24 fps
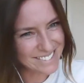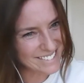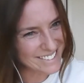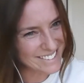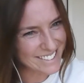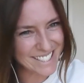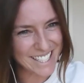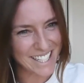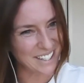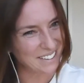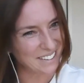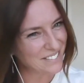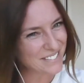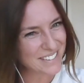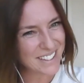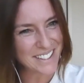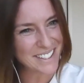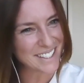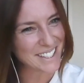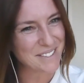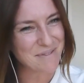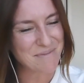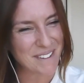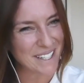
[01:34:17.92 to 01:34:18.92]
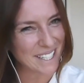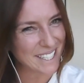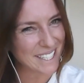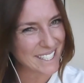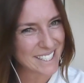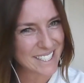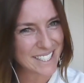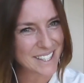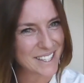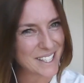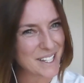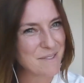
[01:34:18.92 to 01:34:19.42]
Yep, the
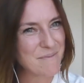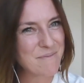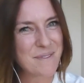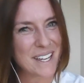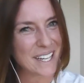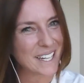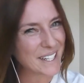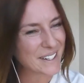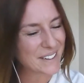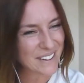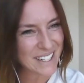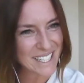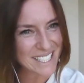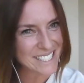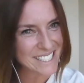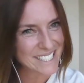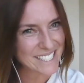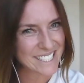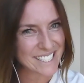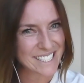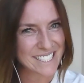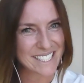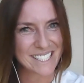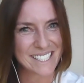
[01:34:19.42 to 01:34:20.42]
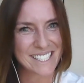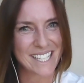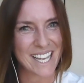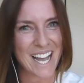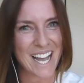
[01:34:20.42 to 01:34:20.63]
big questions.